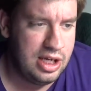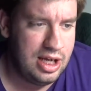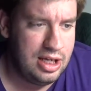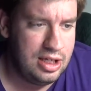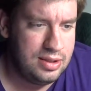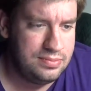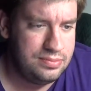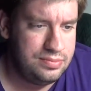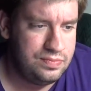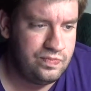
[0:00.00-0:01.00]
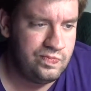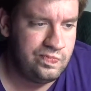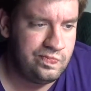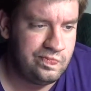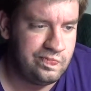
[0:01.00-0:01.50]
Have
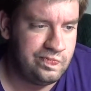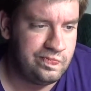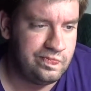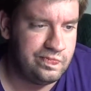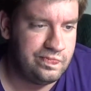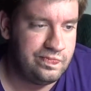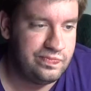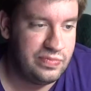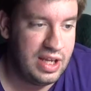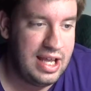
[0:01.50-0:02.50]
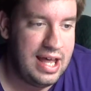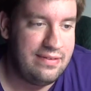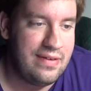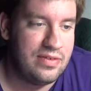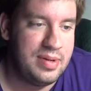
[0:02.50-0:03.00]

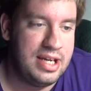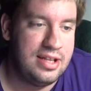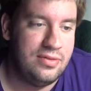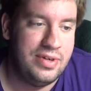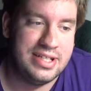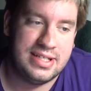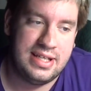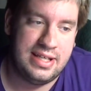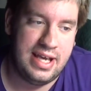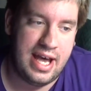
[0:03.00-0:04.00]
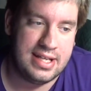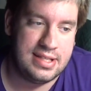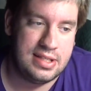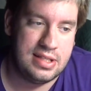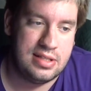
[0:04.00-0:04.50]
you ever peed in the woods?
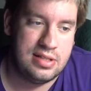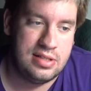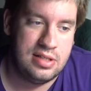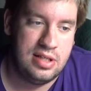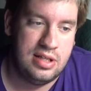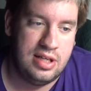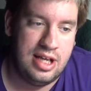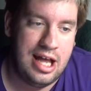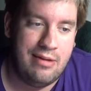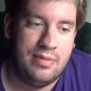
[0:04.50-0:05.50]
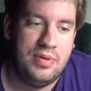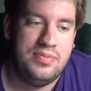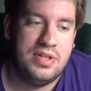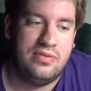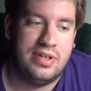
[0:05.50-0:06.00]
Yes. Have I
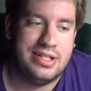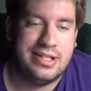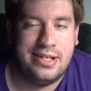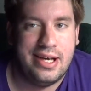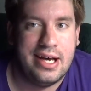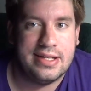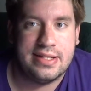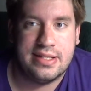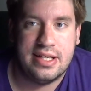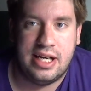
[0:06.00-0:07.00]
pooped in the woods? Yes.